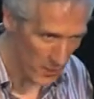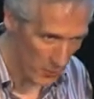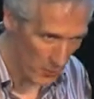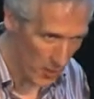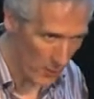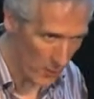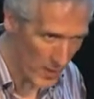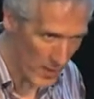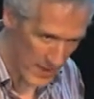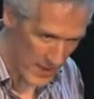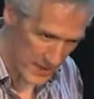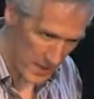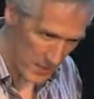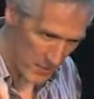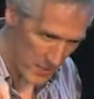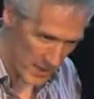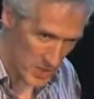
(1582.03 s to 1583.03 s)
One way in
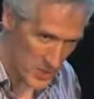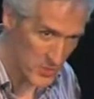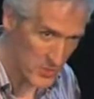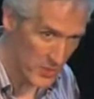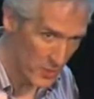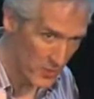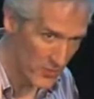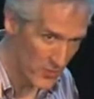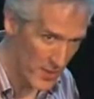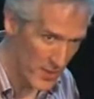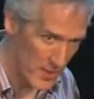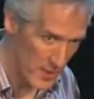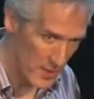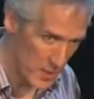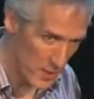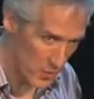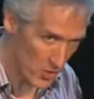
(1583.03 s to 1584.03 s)
that management over
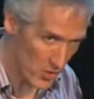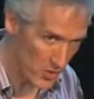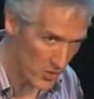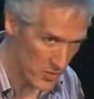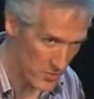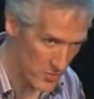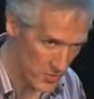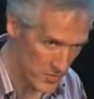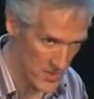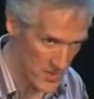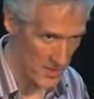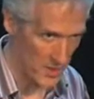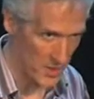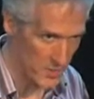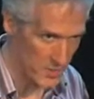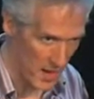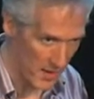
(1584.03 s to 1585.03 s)
in the product group didn't
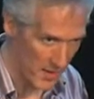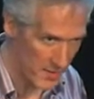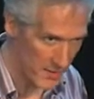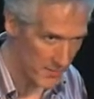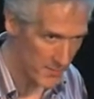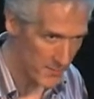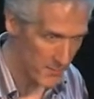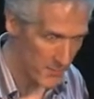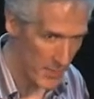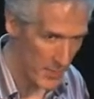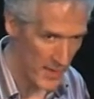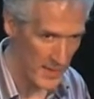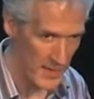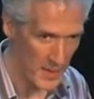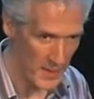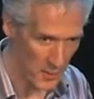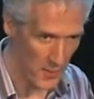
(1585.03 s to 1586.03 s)
know about it,
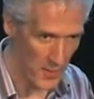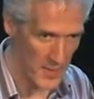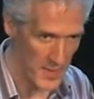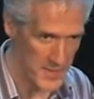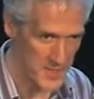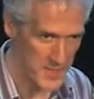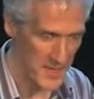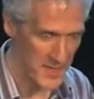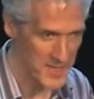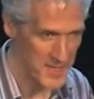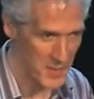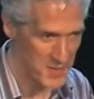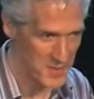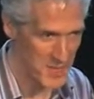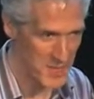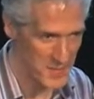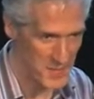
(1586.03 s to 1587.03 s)
and the other way is that in some
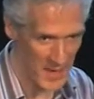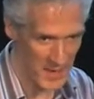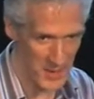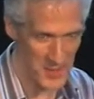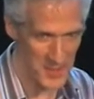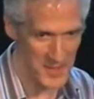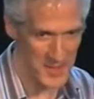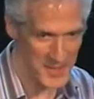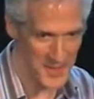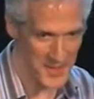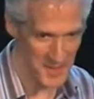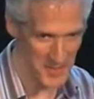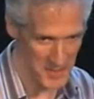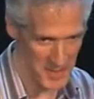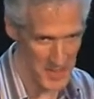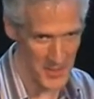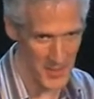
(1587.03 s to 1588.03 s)
sense management here
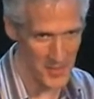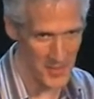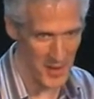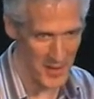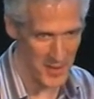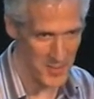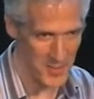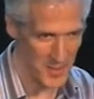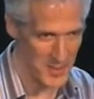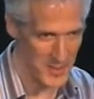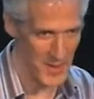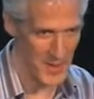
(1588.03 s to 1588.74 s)
didn't know about it because